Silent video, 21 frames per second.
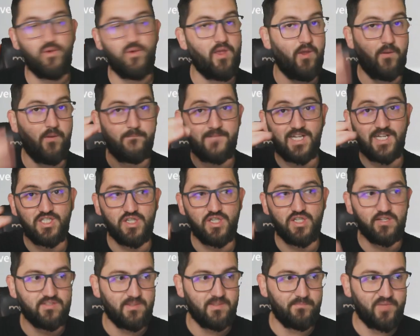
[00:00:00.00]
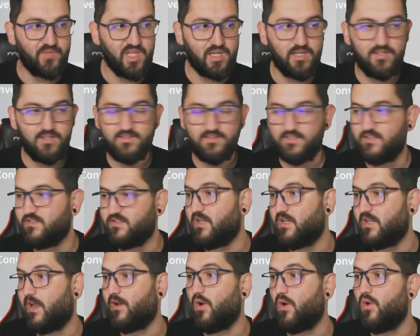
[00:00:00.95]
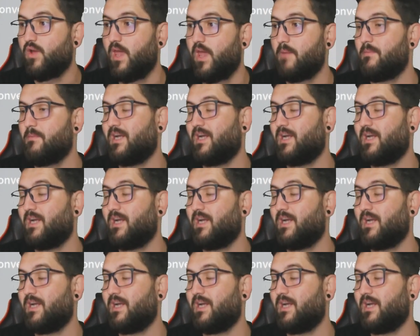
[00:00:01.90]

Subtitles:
okay, you might check some tier lists and see like, okay,